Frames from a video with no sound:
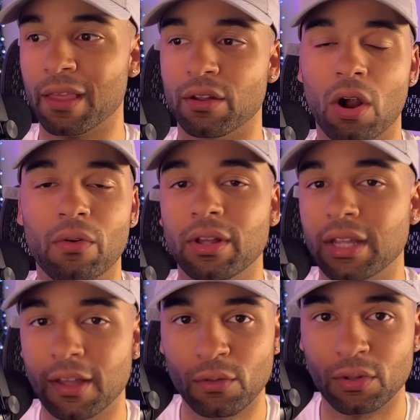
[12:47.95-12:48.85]
They're already going
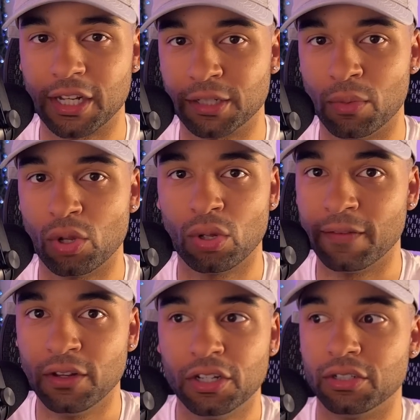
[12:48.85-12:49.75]
to give you a testimonial
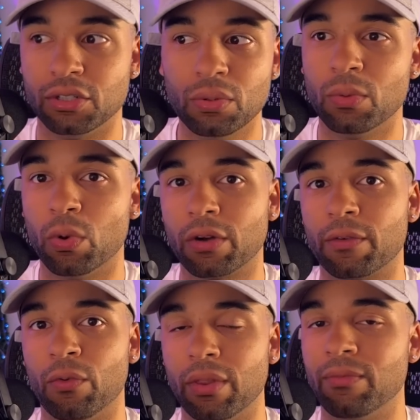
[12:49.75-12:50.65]
if you just do the work
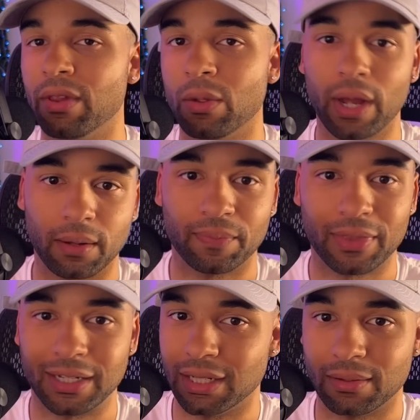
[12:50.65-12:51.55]
for them really well.
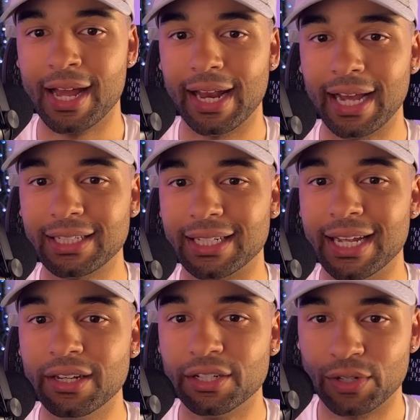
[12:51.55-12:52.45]
That's it. Next is
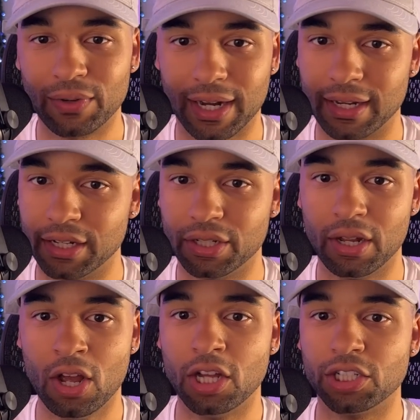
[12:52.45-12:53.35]
industry recognition.
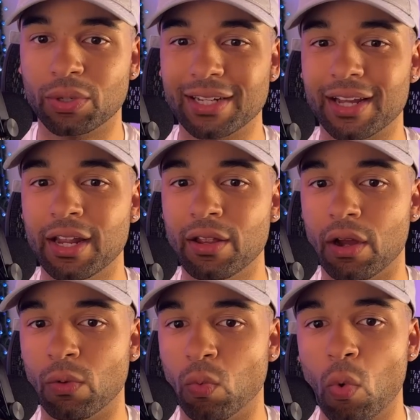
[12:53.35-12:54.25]
Showcase any
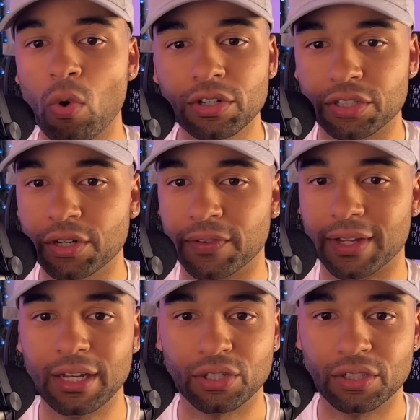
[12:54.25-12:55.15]
awards,
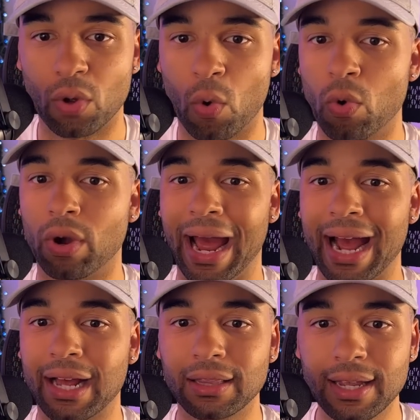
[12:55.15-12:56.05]
certifications, or
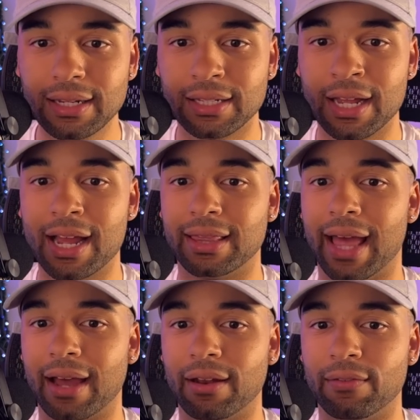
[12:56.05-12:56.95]
accolades
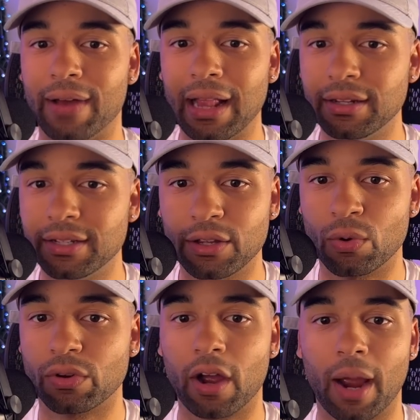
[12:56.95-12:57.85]
that validate
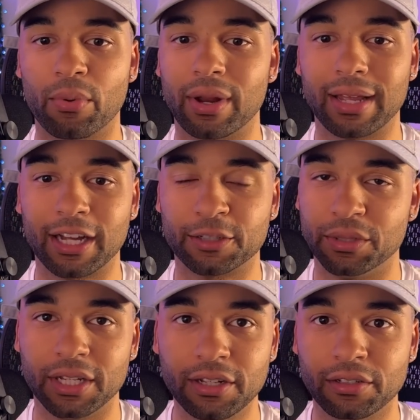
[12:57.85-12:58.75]
your copywriting
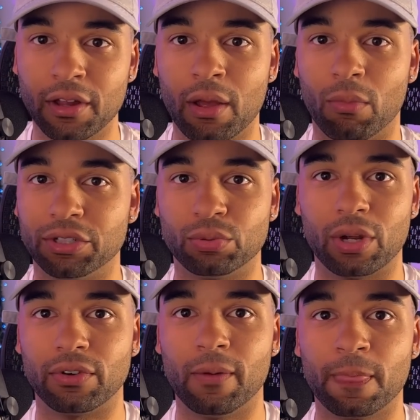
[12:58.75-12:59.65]
expertise
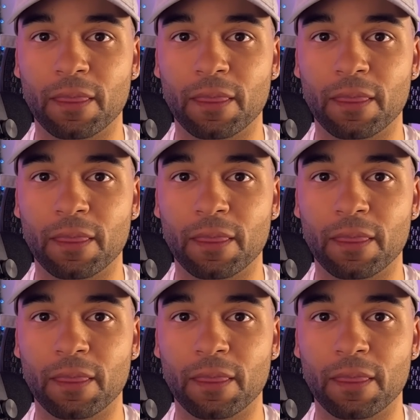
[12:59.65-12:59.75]
whatsoever.